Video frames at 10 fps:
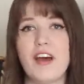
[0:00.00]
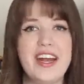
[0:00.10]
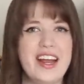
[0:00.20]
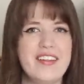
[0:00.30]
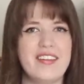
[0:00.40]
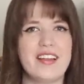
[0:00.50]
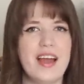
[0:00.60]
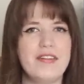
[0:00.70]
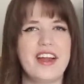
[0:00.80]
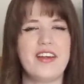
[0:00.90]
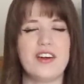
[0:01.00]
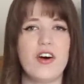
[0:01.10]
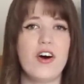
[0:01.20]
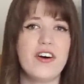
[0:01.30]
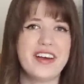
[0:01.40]
finance and lifestyle and
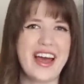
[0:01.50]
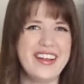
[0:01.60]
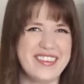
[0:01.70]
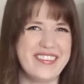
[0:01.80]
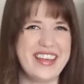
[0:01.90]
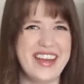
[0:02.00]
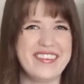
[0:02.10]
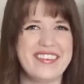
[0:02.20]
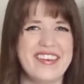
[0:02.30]
all kinds of things.